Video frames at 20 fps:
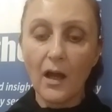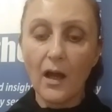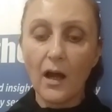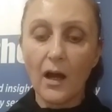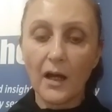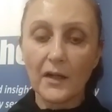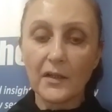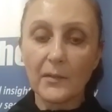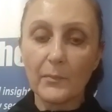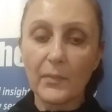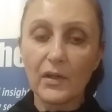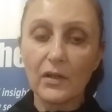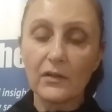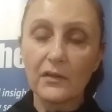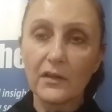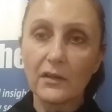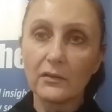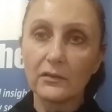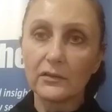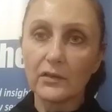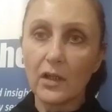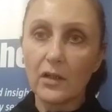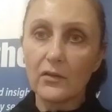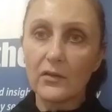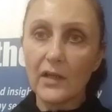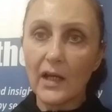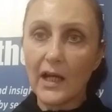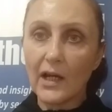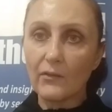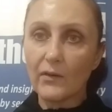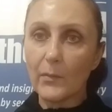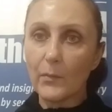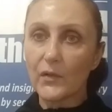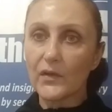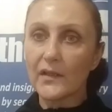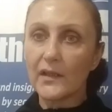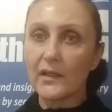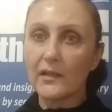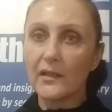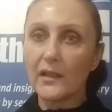On a personal note, I
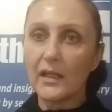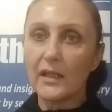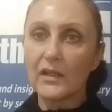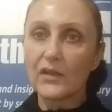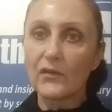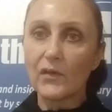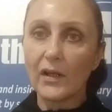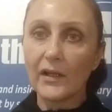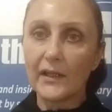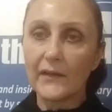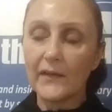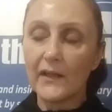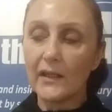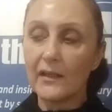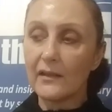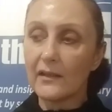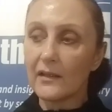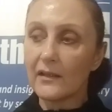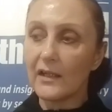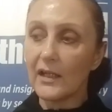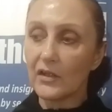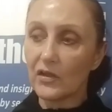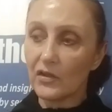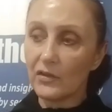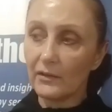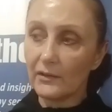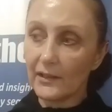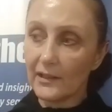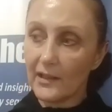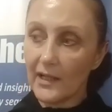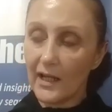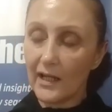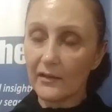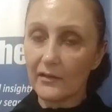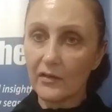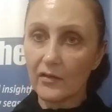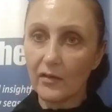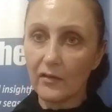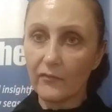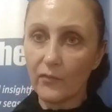represent Israel at the International
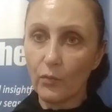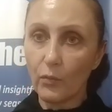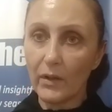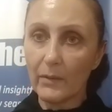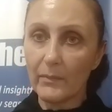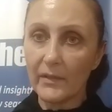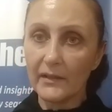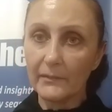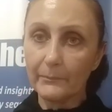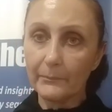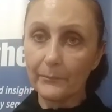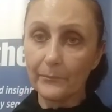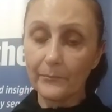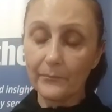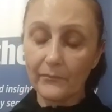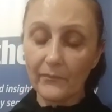Alliance of Women